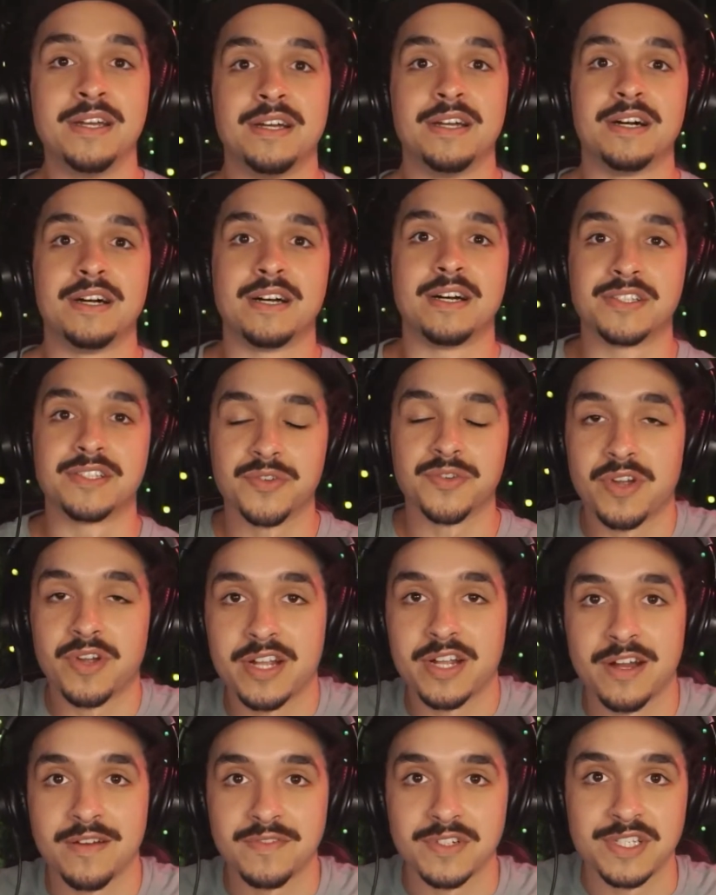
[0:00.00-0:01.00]
uh, so great
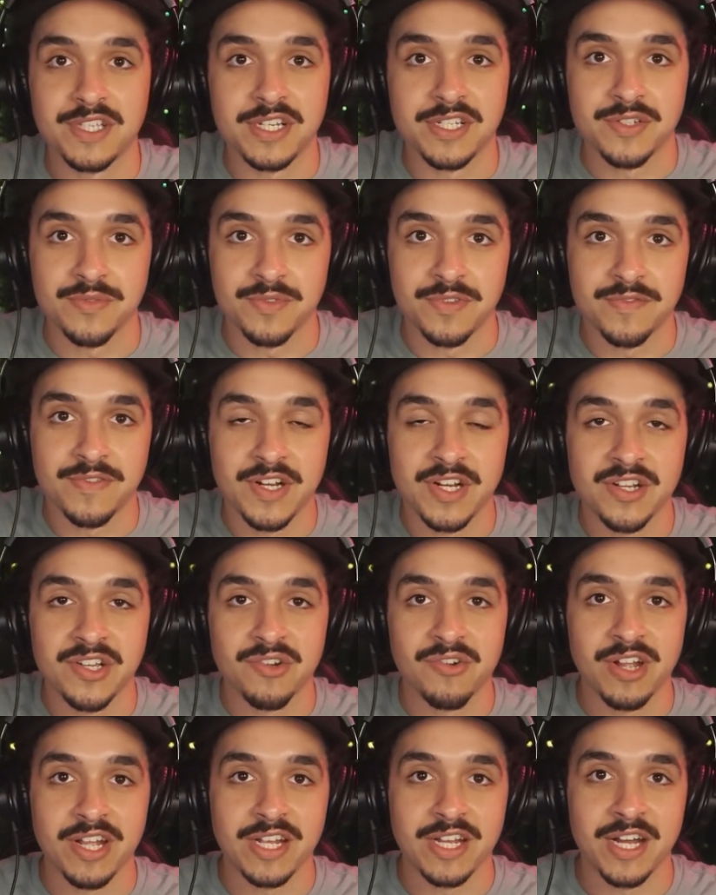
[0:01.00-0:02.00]
conversation with a very
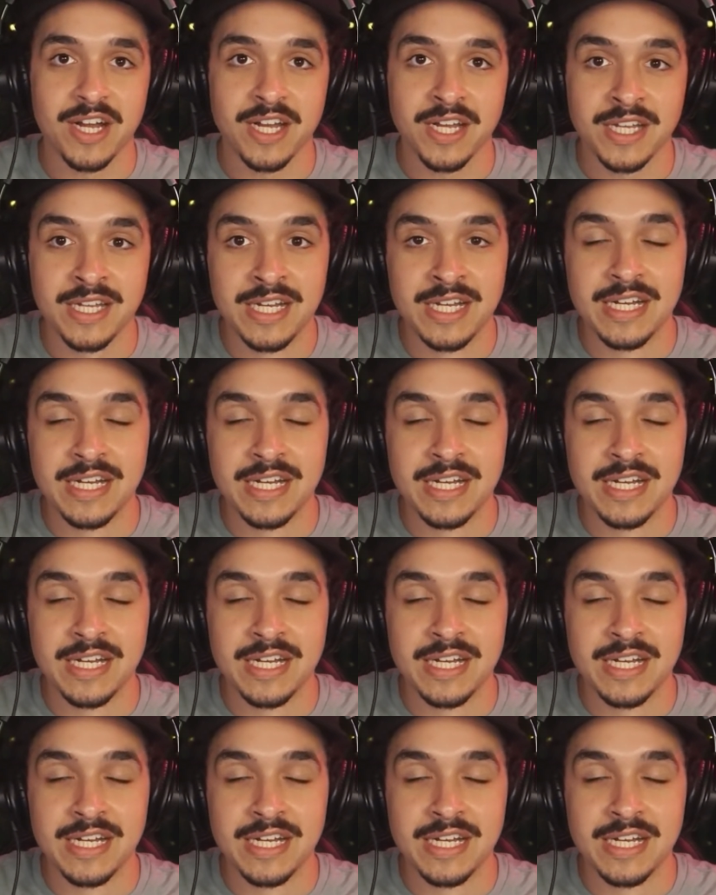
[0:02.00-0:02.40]
great guy.